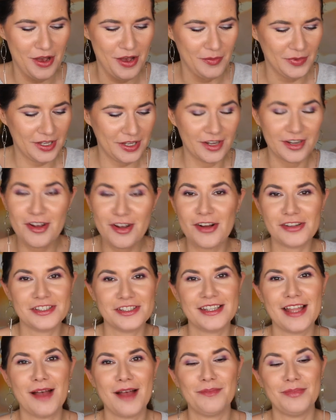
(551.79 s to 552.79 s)
Oh my god, can't
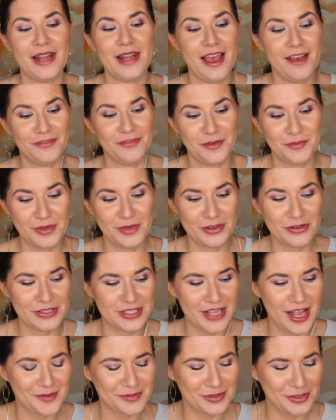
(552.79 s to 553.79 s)
stop laughing
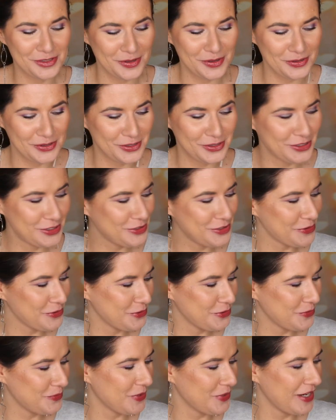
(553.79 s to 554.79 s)
because I'm so, so
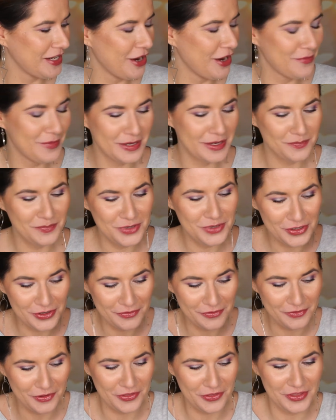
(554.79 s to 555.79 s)
surprised how many
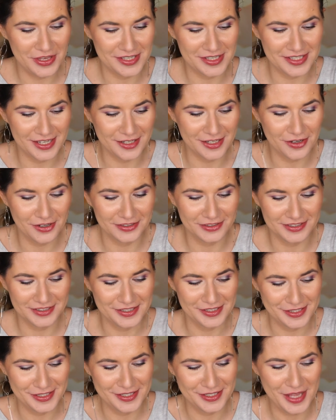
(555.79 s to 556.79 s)
beautiful things I got in
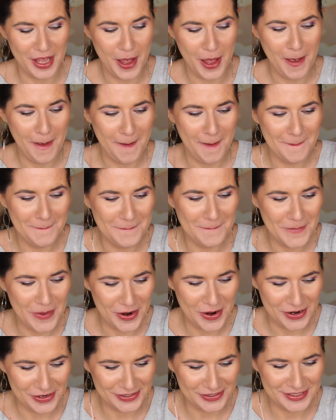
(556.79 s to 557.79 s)
this
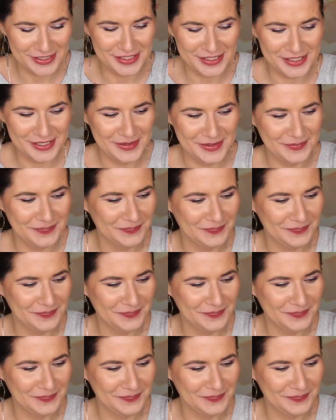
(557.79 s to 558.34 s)
box.